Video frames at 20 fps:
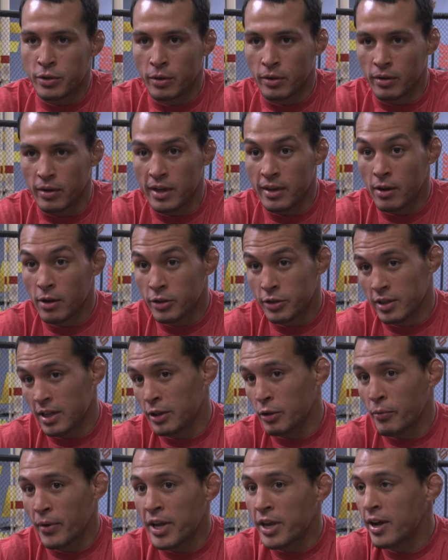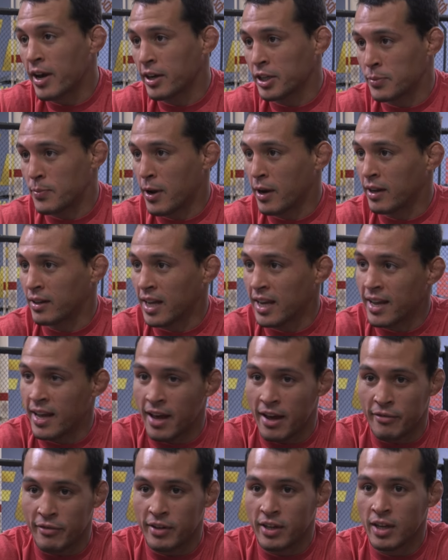So, and also like the way he got his belt at light
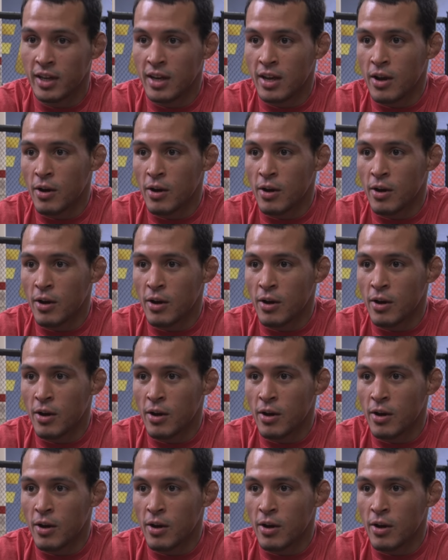heavy